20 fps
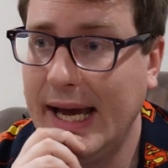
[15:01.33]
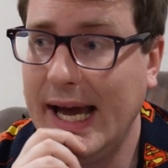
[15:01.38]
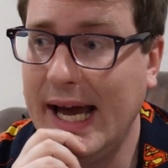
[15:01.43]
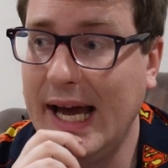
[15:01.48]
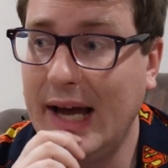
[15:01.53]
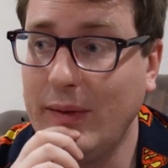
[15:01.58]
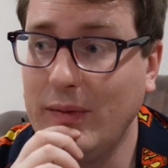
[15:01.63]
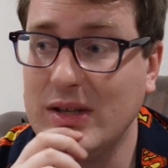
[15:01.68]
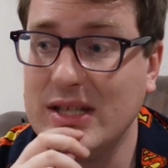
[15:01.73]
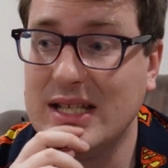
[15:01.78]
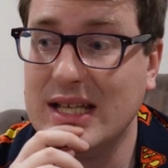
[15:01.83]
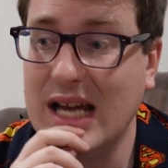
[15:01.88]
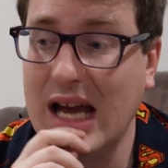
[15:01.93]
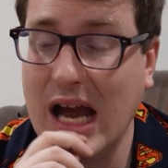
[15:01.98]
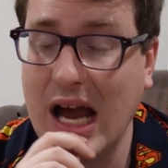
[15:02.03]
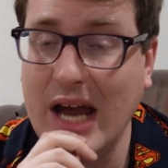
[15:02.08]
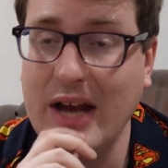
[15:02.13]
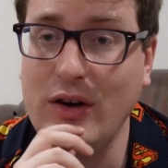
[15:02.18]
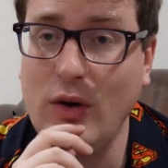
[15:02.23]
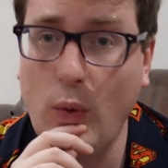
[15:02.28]
I was
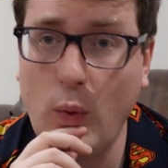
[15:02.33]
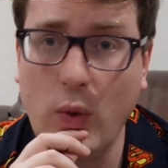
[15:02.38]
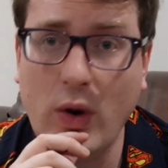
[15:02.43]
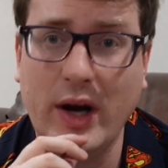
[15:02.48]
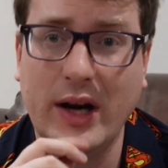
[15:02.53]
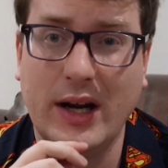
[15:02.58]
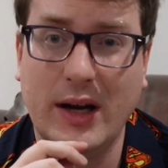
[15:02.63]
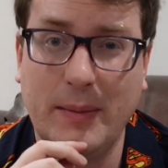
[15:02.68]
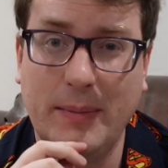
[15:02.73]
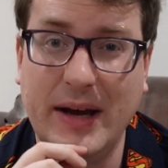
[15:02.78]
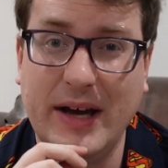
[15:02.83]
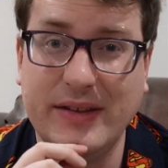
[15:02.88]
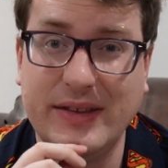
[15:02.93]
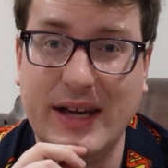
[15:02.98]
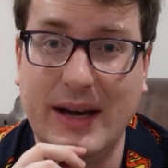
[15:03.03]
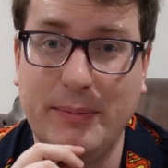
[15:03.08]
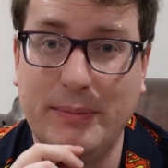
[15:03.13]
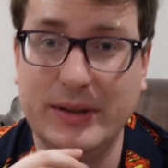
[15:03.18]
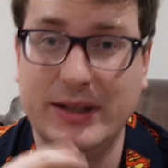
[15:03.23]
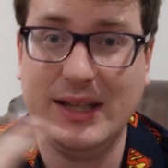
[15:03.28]
kind of worried about
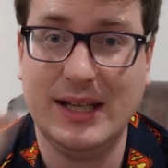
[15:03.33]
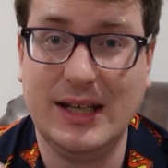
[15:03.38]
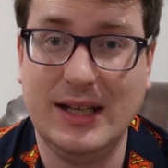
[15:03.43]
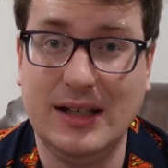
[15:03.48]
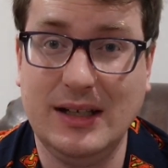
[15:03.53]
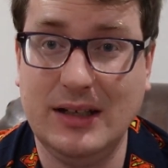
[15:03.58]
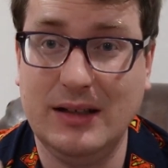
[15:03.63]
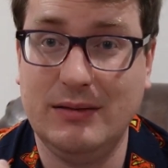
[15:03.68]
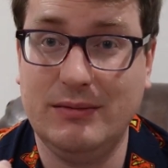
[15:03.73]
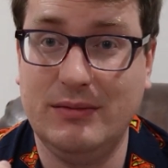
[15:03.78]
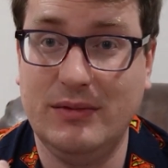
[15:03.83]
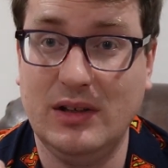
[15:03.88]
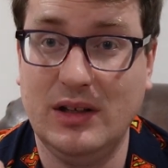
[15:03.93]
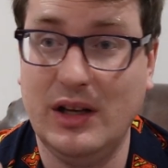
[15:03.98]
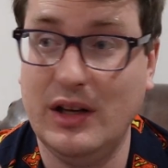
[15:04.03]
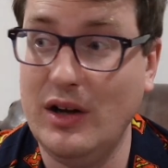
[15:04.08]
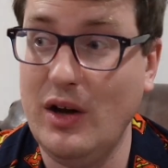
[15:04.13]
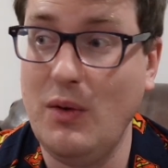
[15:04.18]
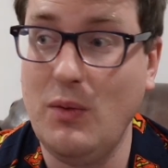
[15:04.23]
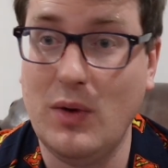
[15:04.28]
that, but then,
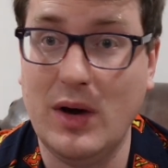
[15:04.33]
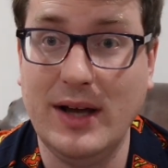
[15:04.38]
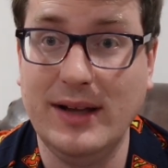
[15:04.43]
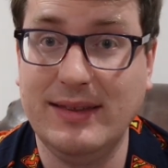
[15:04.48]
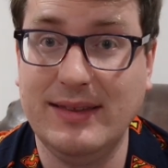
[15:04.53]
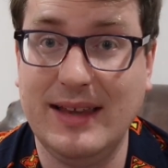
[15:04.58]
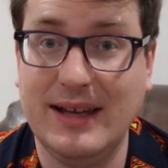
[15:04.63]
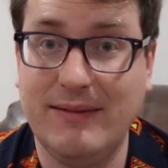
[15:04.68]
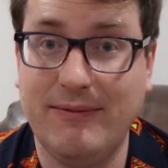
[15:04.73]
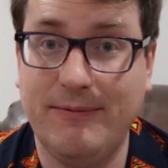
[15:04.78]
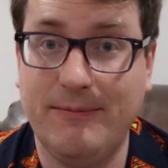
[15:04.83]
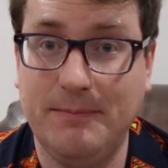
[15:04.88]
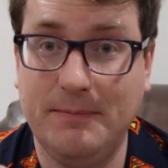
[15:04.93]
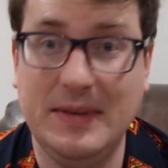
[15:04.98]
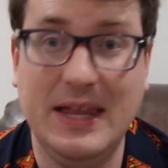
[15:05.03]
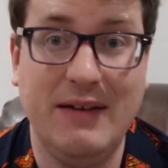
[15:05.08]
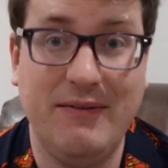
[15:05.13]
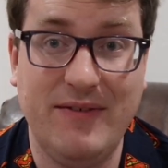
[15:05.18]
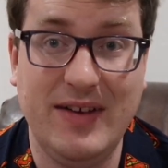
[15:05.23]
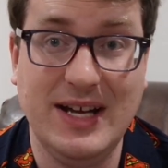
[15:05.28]
you know what?
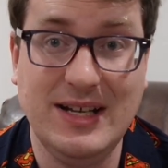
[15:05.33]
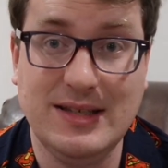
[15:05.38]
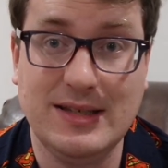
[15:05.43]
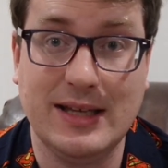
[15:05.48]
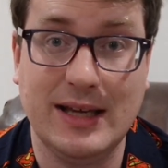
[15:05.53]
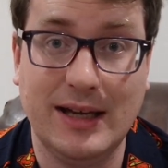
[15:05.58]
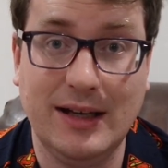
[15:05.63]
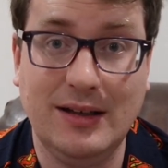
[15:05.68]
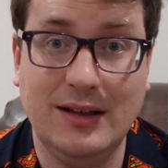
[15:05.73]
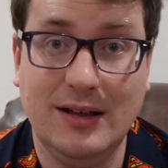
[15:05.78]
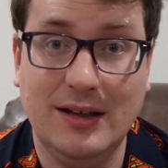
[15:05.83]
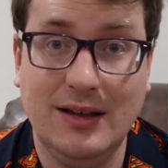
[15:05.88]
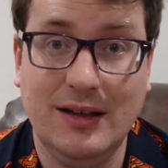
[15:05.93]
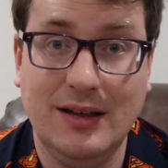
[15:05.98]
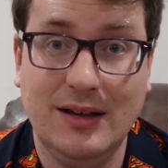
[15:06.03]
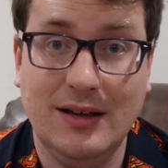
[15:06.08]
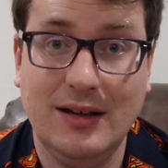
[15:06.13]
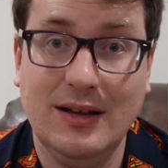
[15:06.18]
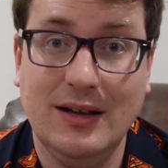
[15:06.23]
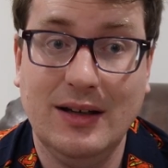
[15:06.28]
They fixed it.
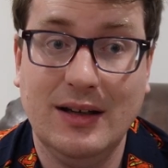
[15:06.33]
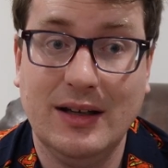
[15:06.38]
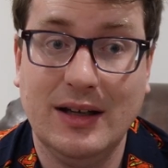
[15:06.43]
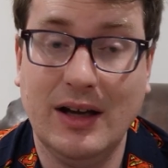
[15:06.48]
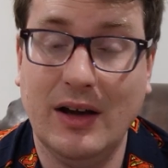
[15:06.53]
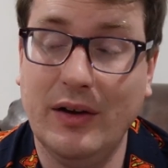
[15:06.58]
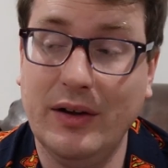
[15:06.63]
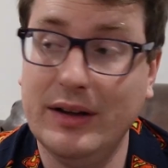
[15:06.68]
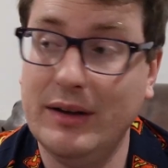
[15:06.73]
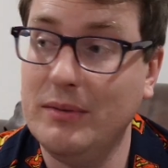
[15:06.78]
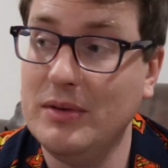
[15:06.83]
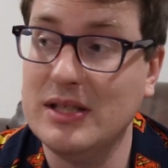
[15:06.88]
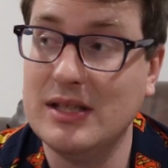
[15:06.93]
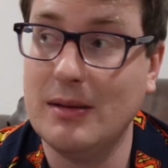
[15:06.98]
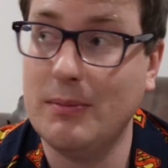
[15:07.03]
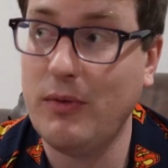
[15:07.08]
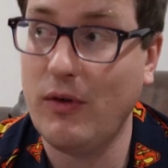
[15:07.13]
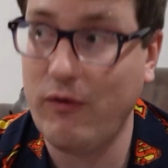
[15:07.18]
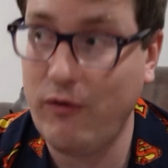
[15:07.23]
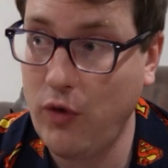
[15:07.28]
You know, it was
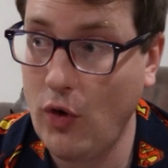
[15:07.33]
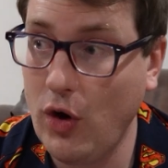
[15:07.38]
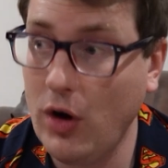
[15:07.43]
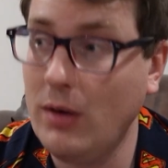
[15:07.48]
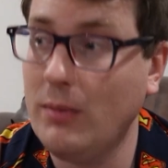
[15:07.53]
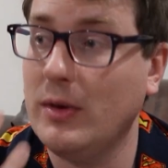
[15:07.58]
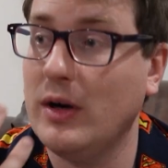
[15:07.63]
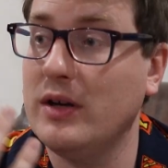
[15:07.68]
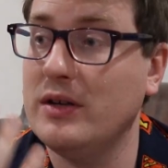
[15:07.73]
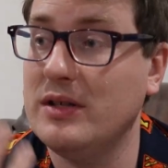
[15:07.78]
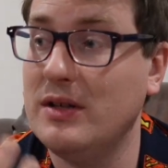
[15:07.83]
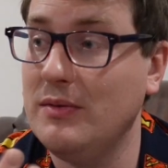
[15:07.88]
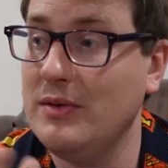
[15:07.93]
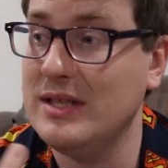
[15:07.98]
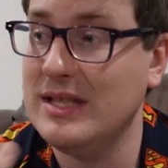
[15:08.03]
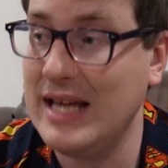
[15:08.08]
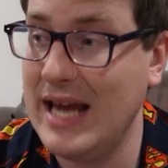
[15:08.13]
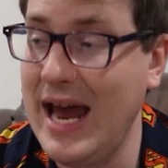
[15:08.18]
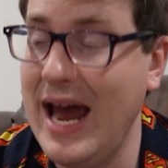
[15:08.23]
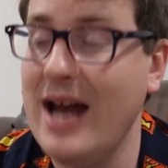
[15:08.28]
the performers, it
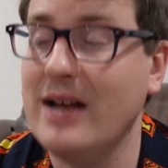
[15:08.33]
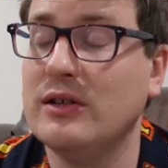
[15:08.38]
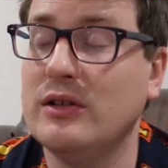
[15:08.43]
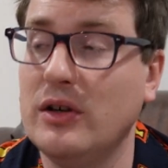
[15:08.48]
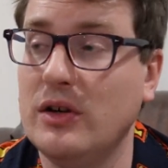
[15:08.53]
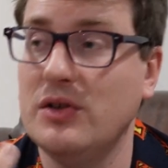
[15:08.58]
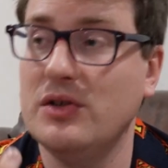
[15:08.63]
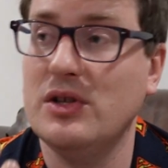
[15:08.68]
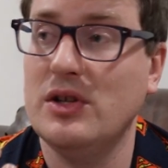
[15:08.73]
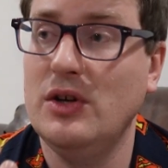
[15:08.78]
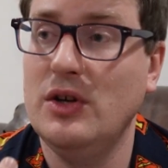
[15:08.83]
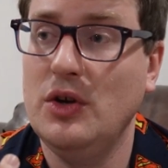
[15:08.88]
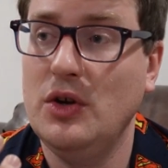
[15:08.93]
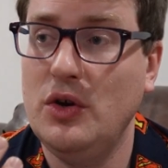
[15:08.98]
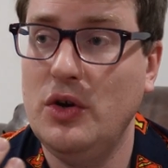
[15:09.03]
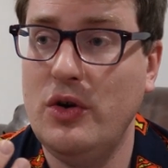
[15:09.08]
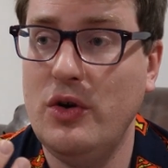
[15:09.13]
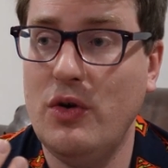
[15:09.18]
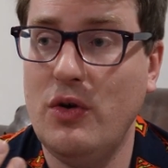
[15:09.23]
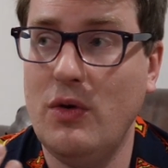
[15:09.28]
was the actors
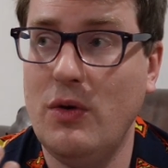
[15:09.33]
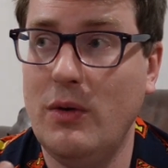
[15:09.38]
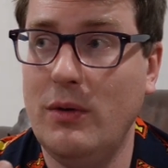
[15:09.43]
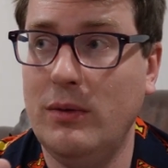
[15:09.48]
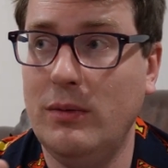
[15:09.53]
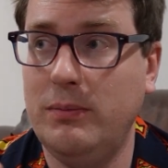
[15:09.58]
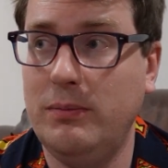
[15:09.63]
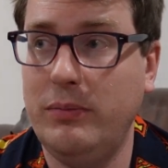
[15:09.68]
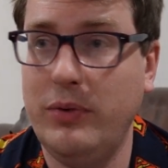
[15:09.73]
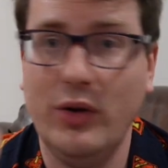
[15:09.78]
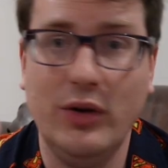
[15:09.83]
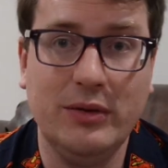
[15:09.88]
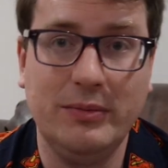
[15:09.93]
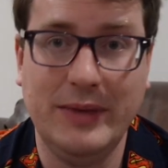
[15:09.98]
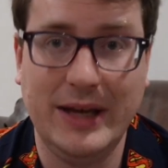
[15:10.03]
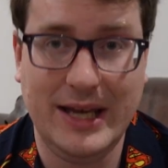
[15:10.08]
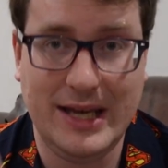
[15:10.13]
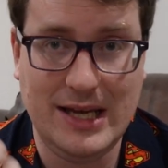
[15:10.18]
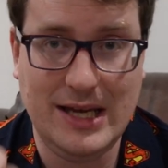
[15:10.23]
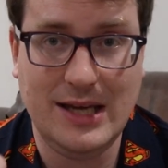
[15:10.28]
who pulled
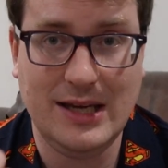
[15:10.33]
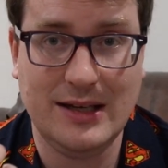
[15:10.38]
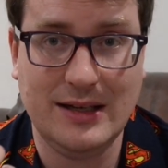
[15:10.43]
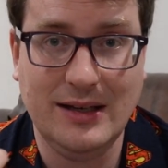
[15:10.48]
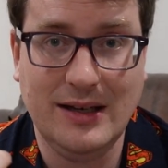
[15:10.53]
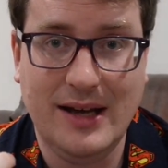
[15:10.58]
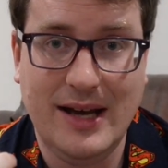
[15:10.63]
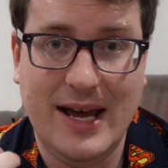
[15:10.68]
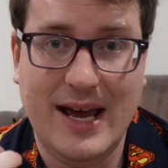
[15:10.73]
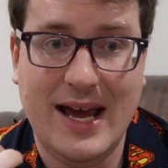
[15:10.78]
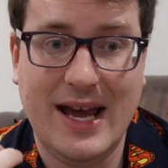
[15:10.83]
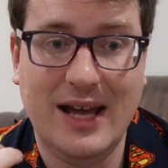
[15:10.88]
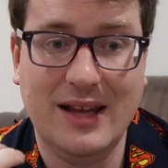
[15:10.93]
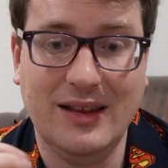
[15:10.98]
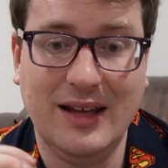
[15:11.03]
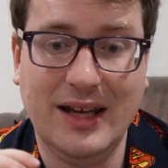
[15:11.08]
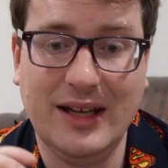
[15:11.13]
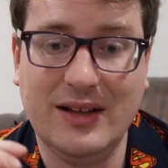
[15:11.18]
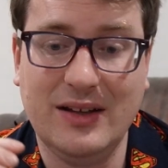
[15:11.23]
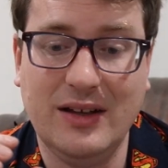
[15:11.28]
me in,
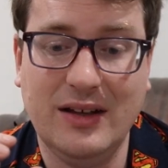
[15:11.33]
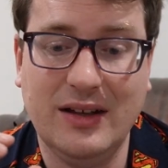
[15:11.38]
and like